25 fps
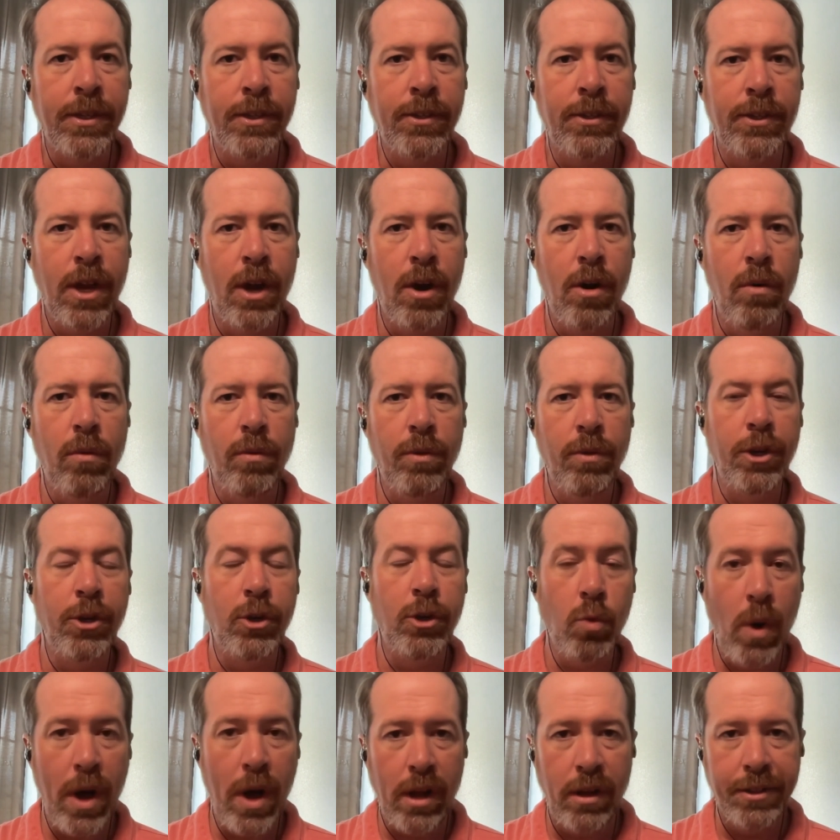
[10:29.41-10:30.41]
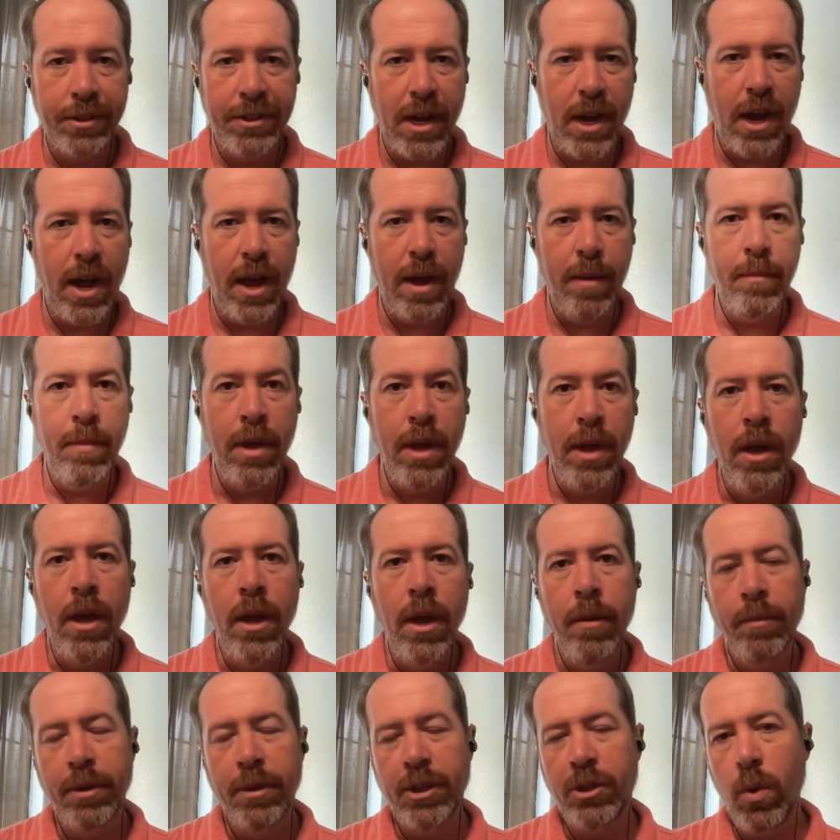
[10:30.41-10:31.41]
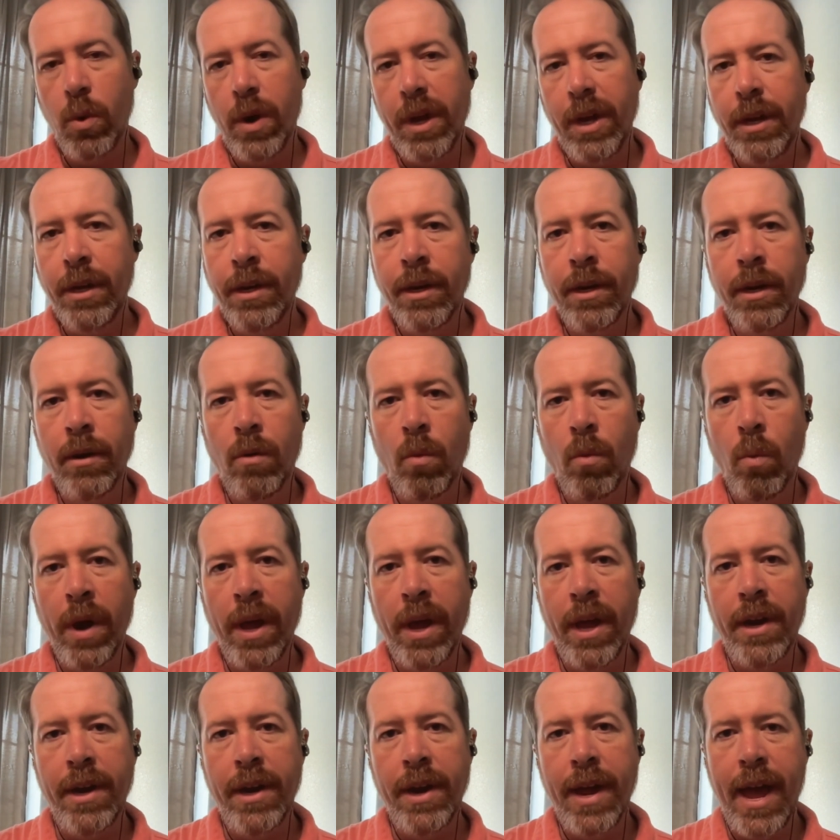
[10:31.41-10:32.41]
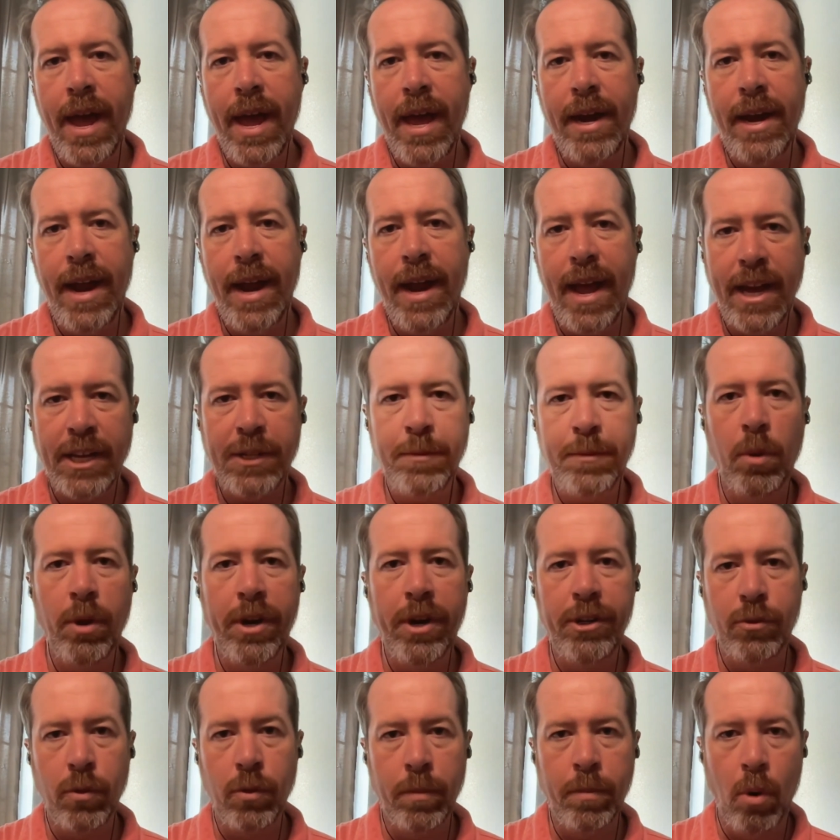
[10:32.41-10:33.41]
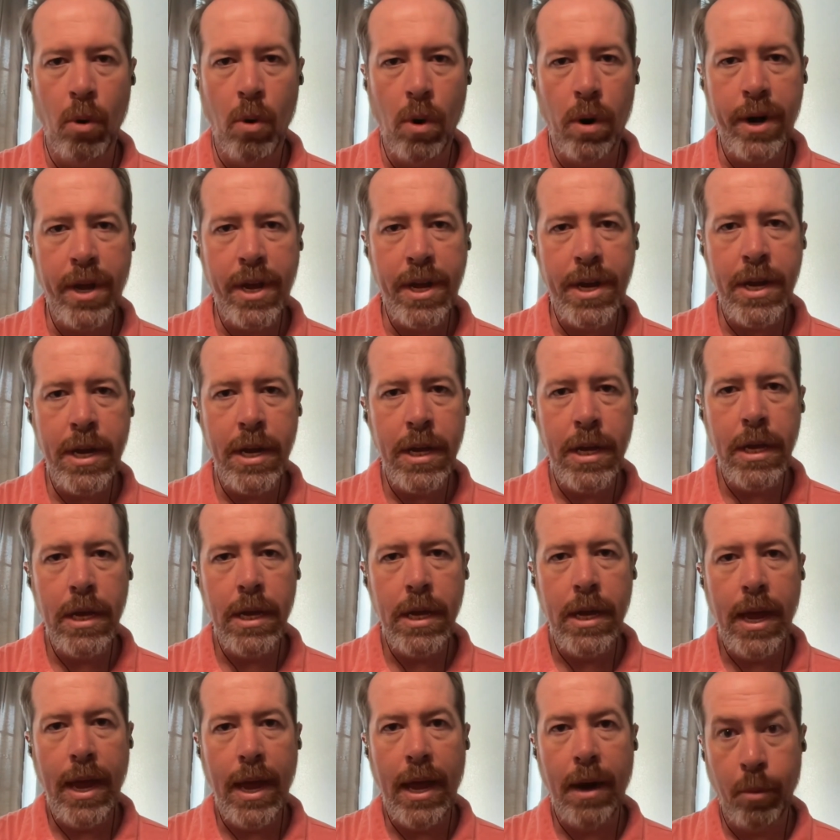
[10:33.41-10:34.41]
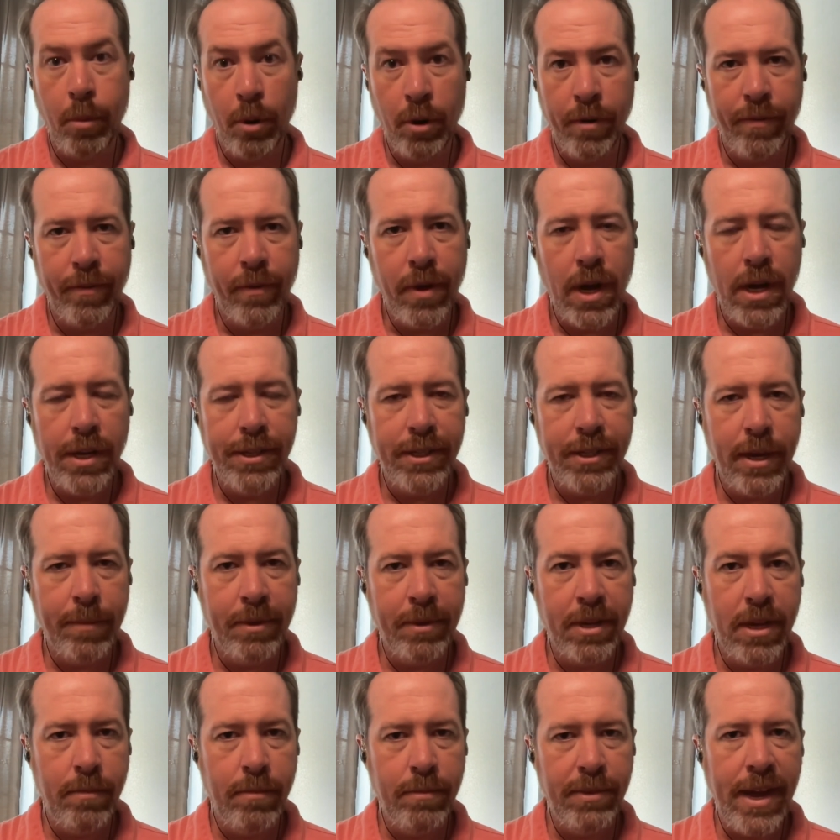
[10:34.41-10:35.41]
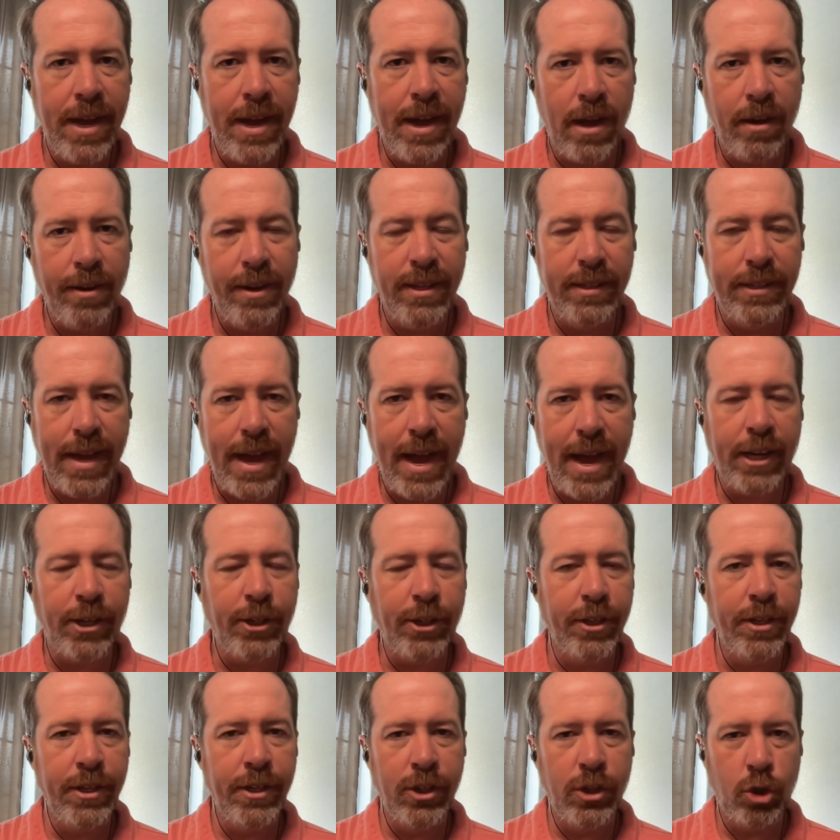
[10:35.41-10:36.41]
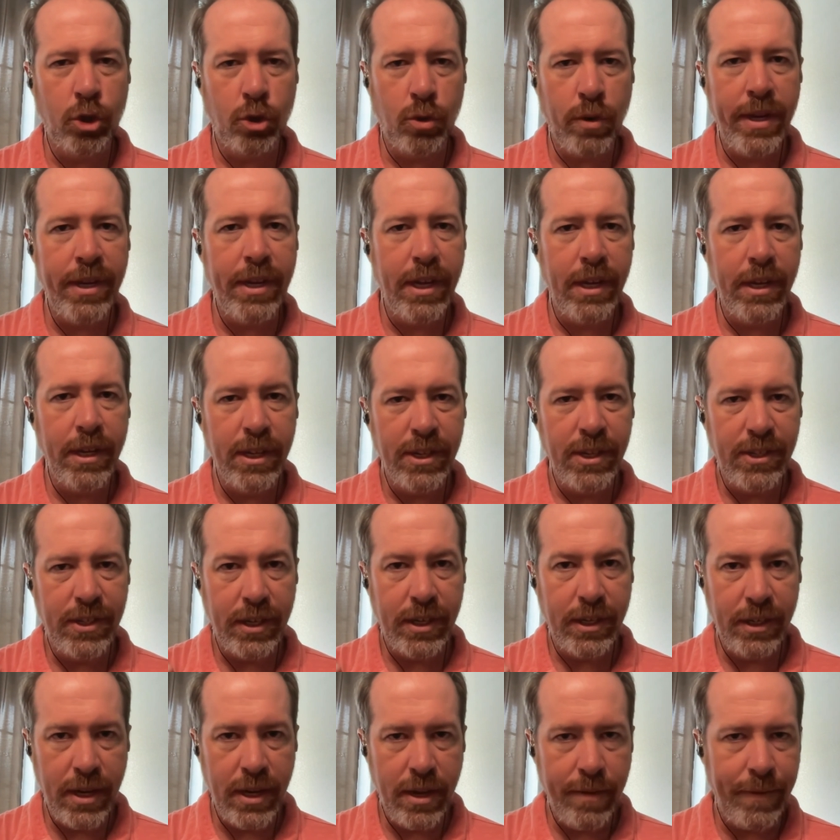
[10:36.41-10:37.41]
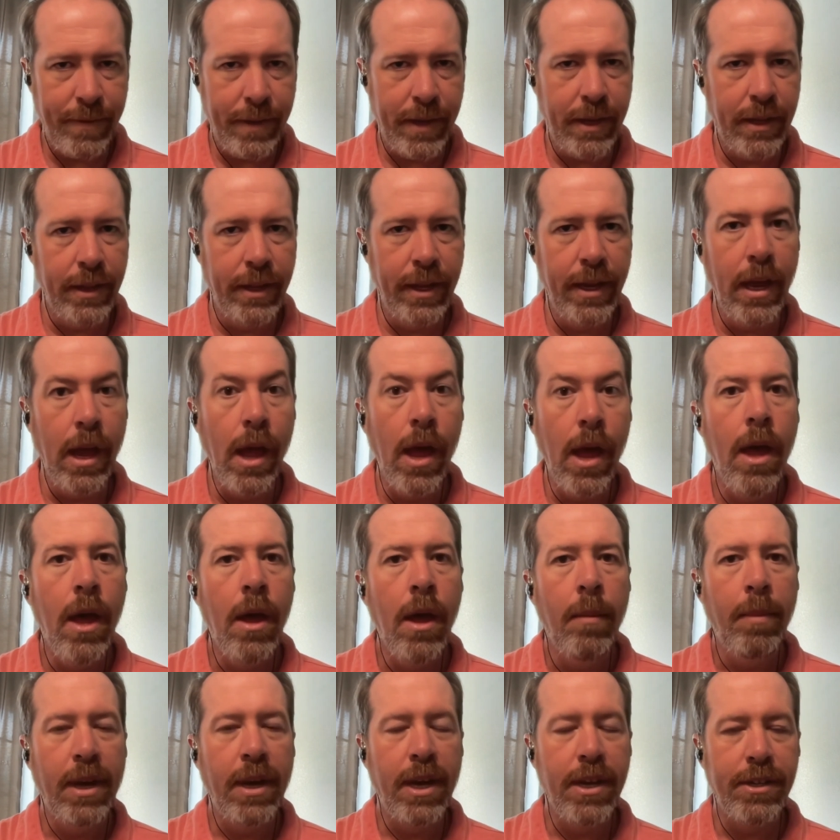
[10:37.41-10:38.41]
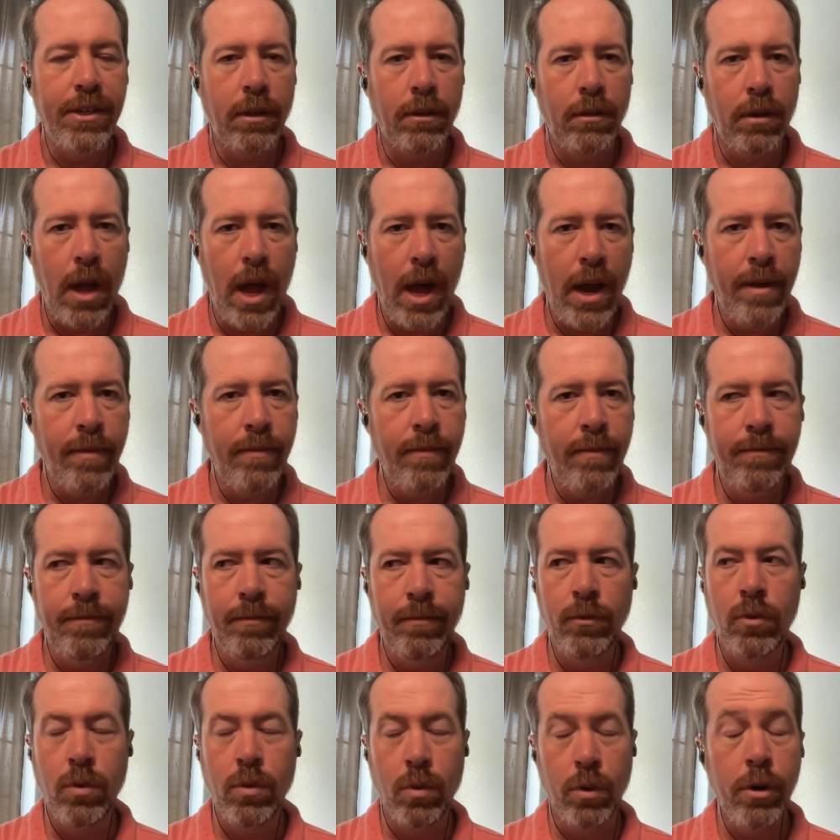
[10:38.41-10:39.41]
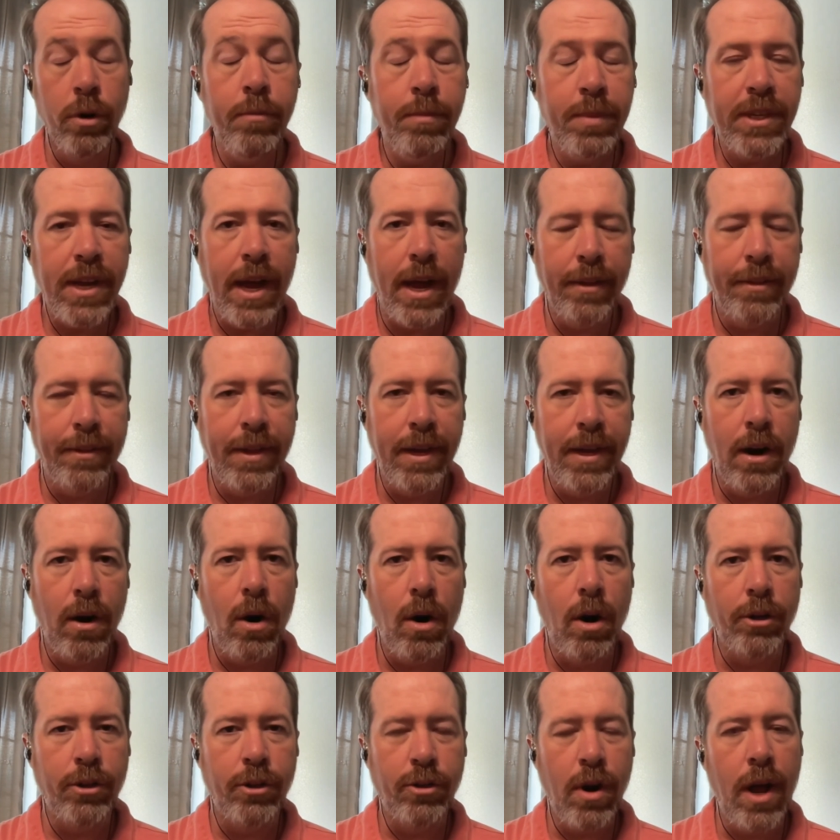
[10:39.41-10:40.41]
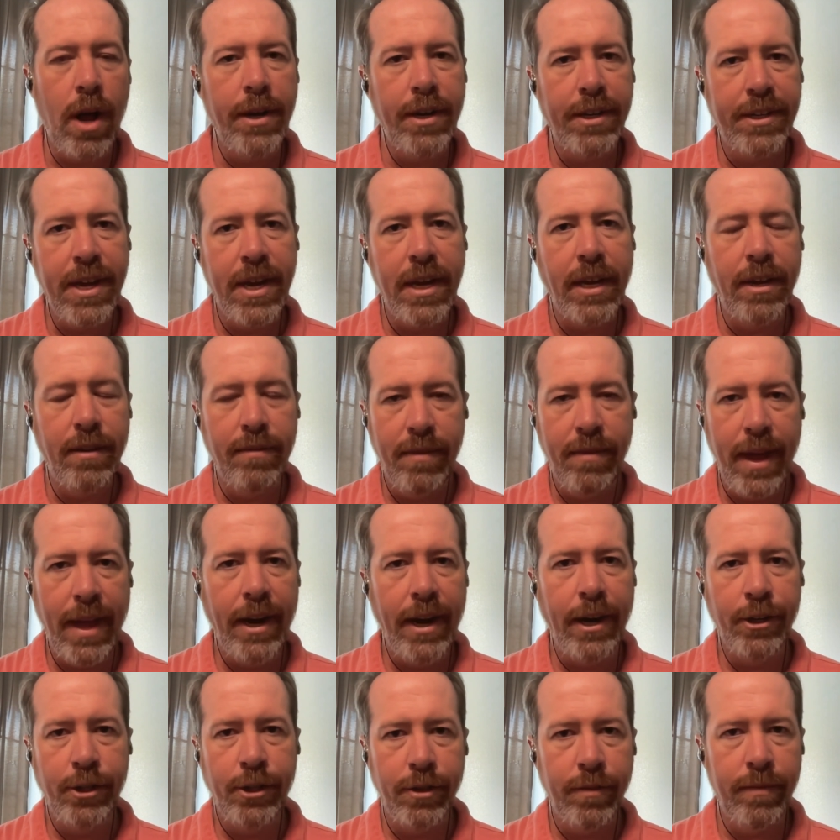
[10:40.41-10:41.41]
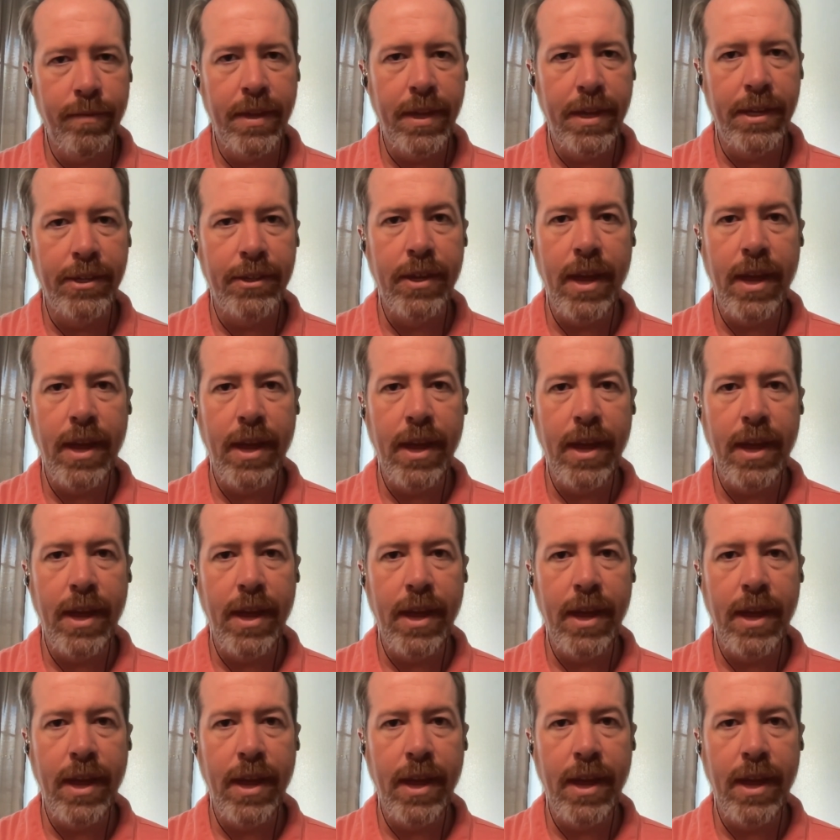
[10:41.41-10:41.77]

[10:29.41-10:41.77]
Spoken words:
So the dwell time between when an exploit is reported and a proof of concept comes out is actually shrinking significantly, because a lot of groups out there are trying to take advantage of this.